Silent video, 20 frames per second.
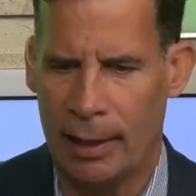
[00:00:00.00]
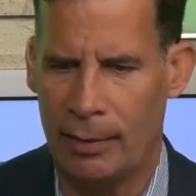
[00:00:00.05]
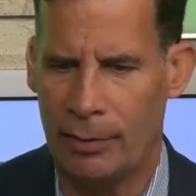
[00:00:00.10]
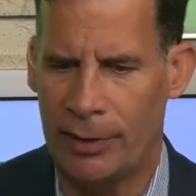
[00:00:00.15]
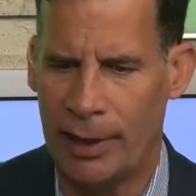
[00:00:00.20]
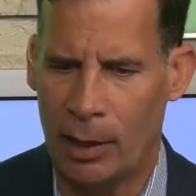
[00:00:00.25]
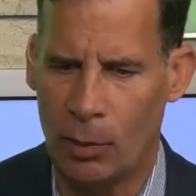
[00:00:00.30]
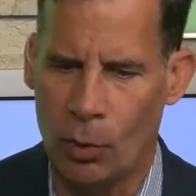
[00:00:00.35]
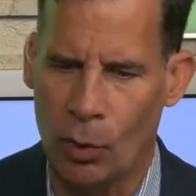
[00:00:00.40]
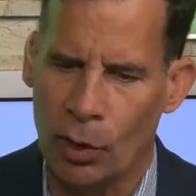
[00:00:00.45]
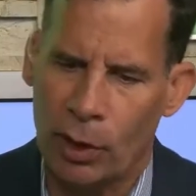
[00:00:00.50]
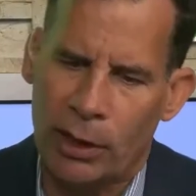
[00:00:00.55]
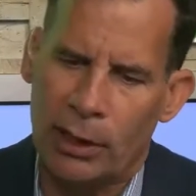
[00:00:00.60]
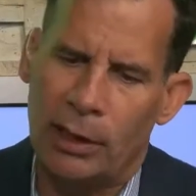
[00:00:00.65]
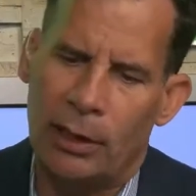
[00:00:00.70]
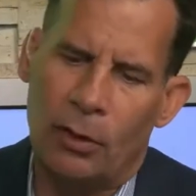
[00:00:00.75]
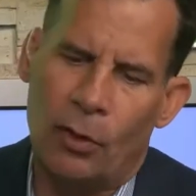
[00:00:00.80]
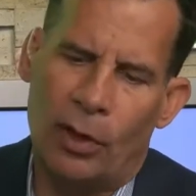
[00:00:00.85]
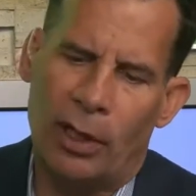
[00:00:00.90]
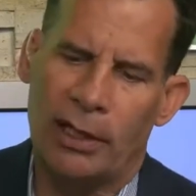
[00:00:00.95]
they work in
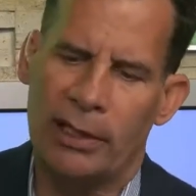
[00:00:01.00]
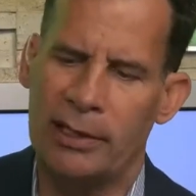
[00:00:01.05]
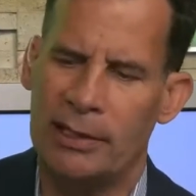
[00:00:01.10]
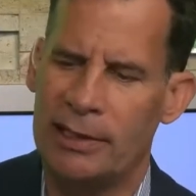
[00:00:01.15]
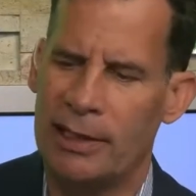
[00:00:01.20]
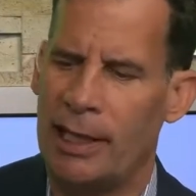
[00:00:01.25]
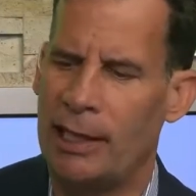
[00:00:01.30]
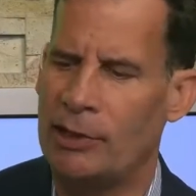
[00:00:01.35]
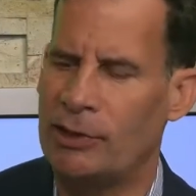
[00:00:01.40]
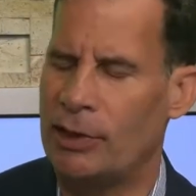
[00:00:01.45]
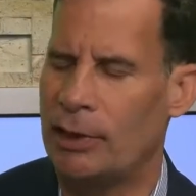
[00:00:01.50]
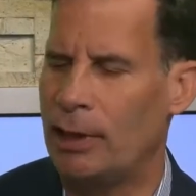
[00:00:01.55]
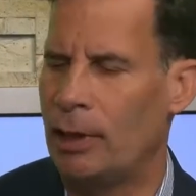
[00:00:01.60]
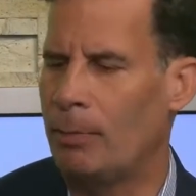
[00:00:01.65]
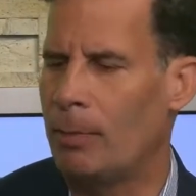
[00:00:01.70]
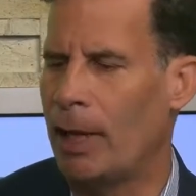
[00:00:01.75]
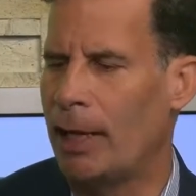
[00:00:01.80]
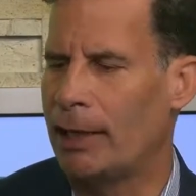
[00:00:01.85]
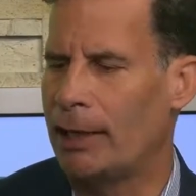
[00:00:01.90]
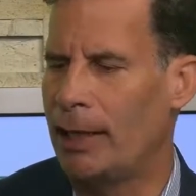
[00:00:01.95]
an organization that
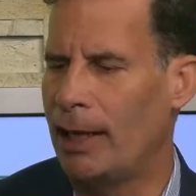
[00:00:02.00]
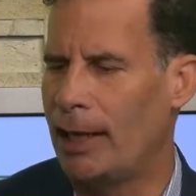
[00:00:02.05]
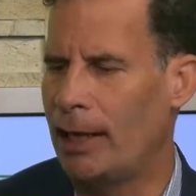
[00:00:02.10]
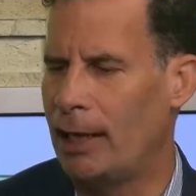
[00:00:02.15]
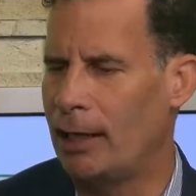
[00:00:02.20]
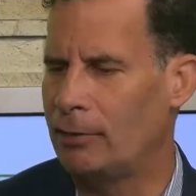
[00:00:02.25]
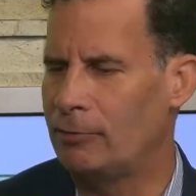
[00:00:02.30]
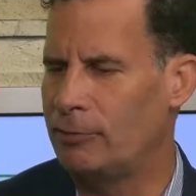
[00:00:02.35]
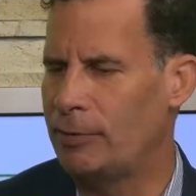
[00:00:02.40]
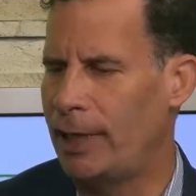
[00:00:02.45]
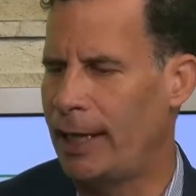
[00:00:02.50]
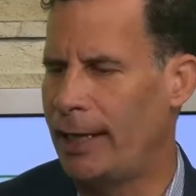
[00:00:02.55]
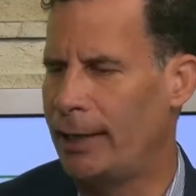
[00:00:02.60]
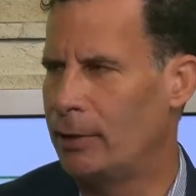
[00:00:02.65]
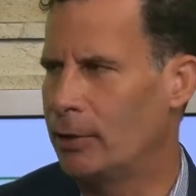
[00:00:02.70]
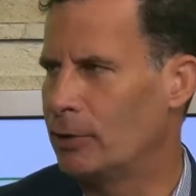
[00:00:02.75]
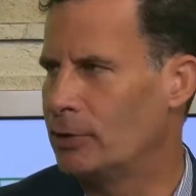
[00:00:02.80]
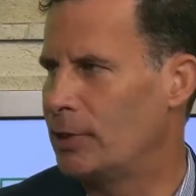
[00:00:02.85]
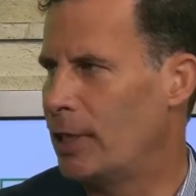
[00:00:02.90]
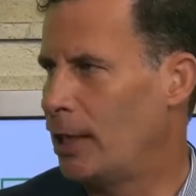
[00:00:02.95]
might have
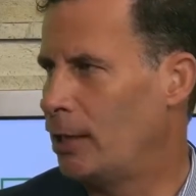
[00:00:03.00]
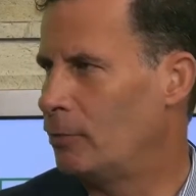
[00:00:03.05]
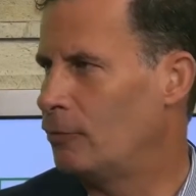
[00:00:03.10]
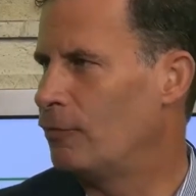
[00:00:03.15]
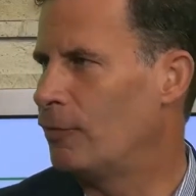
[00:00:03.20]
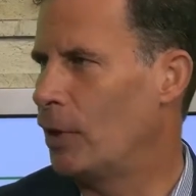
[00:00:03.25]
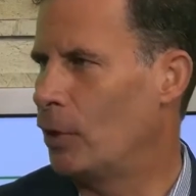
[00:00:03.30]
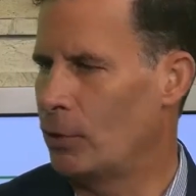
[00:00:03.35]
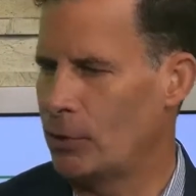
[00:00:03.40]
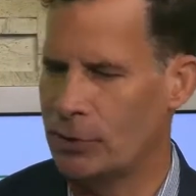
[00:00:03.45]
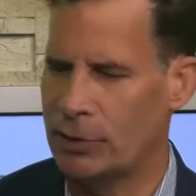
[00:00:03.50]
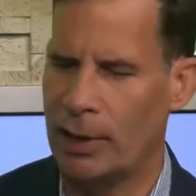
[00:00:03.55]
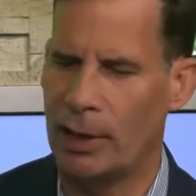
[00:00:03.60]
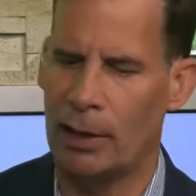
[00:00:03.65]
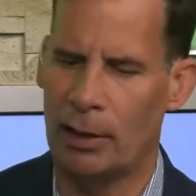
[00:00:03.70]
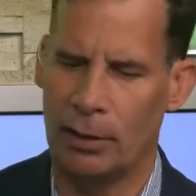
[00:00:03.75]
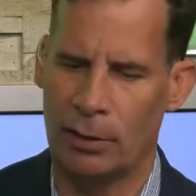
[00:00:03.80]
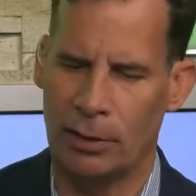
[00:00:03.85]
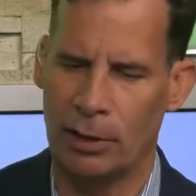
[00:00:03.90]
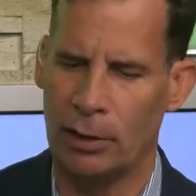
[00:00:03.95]
8 or 10 folks that
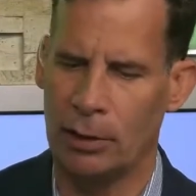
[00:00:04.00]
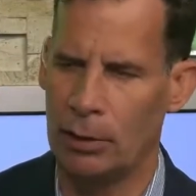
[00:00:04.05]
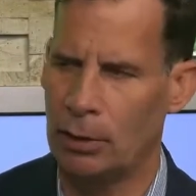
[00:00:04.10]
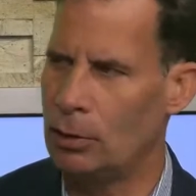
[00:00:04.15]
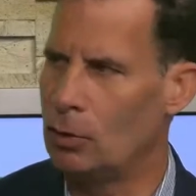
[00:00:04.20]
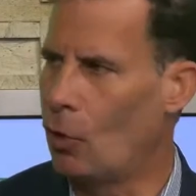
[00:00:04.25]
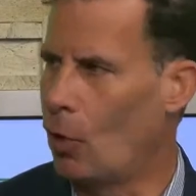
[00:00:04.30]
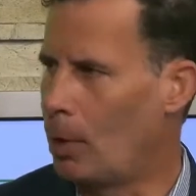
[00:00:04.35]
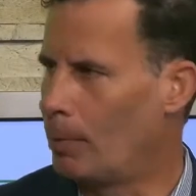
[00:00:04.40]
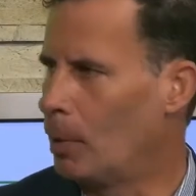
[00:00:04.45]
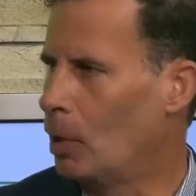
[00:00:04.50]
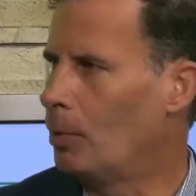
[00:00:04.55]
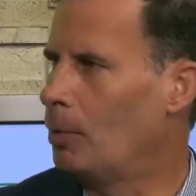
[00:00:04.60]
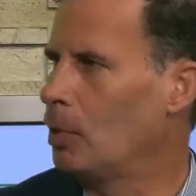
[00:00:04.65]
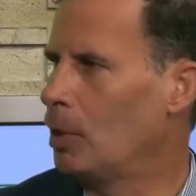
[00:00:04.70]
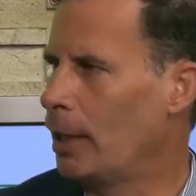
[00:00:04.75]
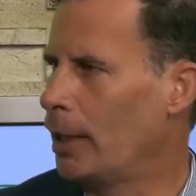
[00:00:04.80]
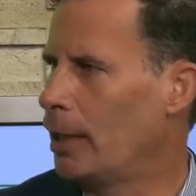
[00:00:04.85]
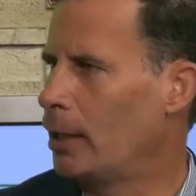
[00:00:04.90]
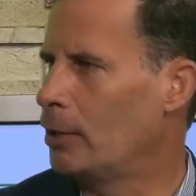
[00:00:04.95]
are the normal
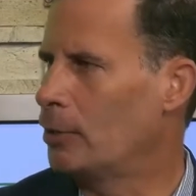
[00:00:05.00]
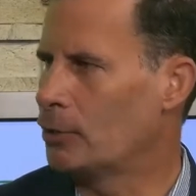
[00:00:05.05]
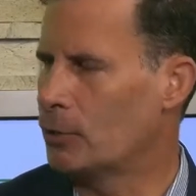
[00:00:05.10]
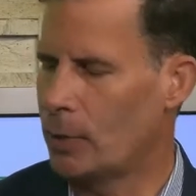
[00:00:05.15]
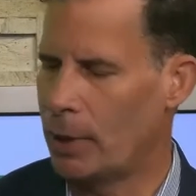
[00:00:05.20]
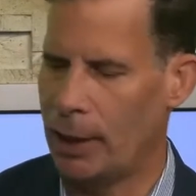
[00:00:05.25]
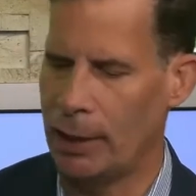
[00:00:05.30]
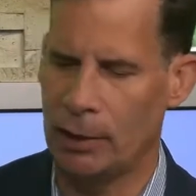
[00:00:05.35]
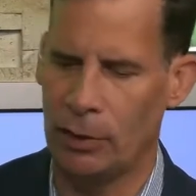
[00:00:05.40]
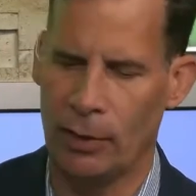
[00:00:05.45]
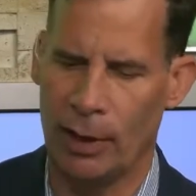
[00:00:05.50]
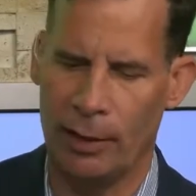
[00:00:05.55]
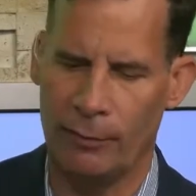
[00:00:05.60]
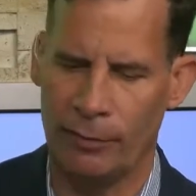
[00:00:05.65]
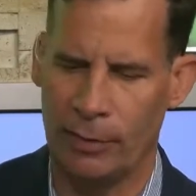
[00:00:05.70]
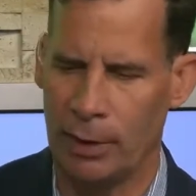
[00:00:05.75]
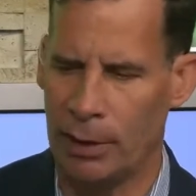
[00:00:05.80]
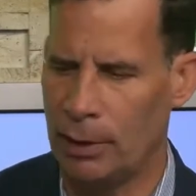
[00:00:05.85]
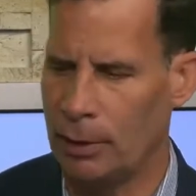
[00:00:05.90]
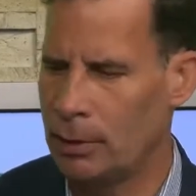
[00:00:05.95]
players, right? You
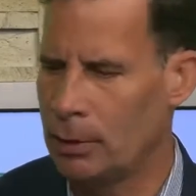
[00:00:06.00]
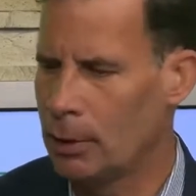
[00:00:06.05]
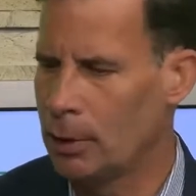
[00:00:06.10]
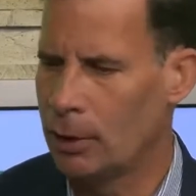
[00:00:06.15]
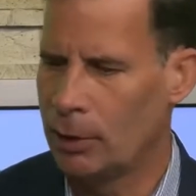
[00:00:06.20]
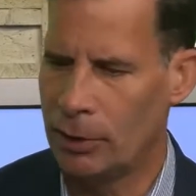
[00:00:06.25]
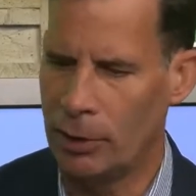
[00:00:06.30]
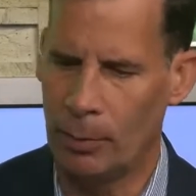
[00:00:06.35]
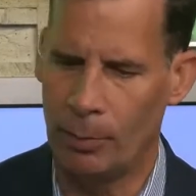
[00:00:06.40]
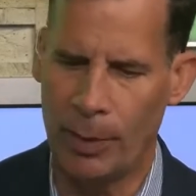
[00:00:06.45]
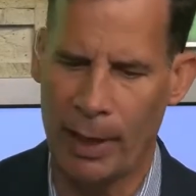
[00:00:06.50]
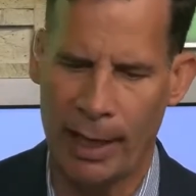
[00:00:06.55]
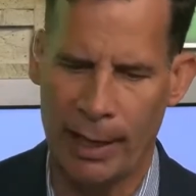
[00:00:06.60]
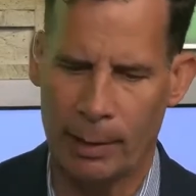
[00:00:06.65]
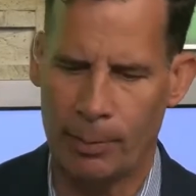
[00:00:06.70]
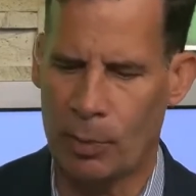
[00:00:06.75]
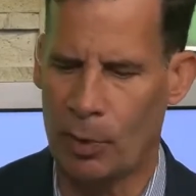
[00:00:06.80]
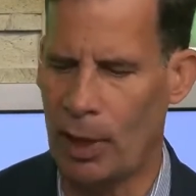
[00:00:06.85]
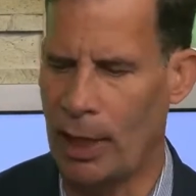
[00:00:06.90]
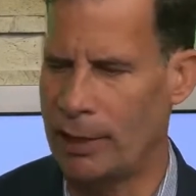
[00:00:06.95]
have the
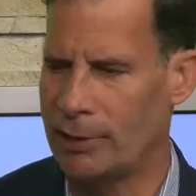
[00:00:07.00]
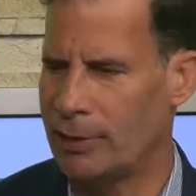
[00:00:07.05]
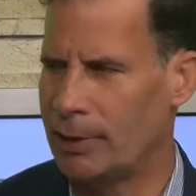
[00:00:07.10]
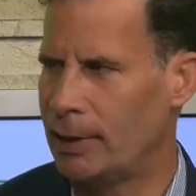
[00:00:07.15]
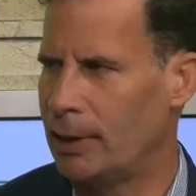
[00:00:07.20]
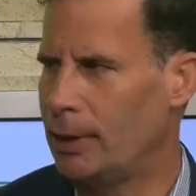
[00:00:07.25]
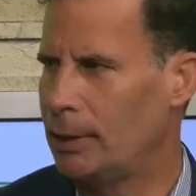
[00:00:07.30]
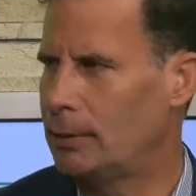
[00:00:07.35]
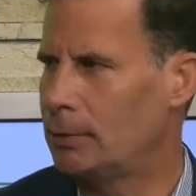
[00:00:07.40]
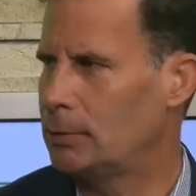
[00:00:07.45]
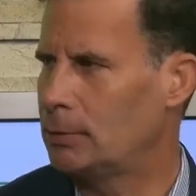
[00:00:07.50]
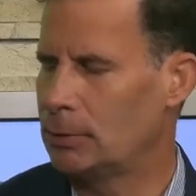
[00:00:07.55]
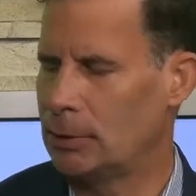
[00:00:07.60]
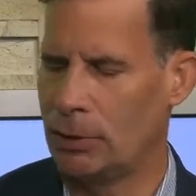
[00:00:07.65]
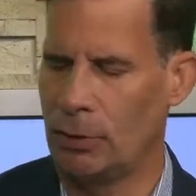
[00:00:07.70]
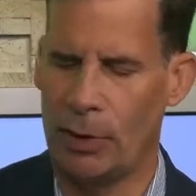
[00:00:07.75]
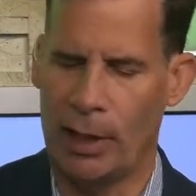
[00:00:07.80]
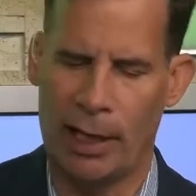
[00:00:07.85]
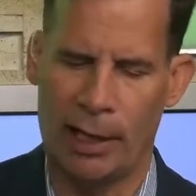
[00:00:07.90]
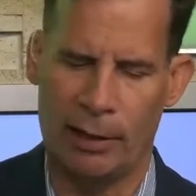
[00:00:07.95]
bank president,
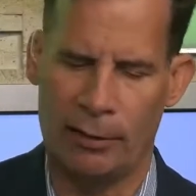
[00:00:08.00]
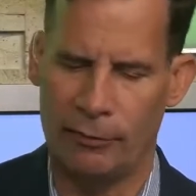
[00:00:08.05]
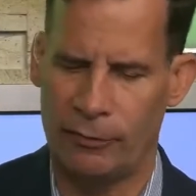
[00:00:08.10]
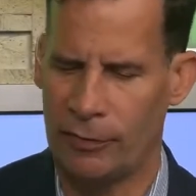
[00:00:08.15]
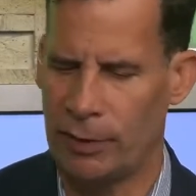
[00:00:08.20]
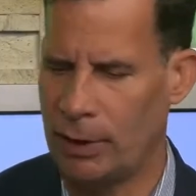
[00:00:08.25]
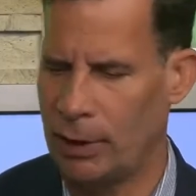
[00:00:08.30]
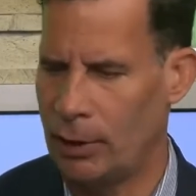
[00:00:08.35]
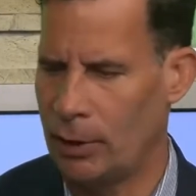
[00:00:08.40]
you have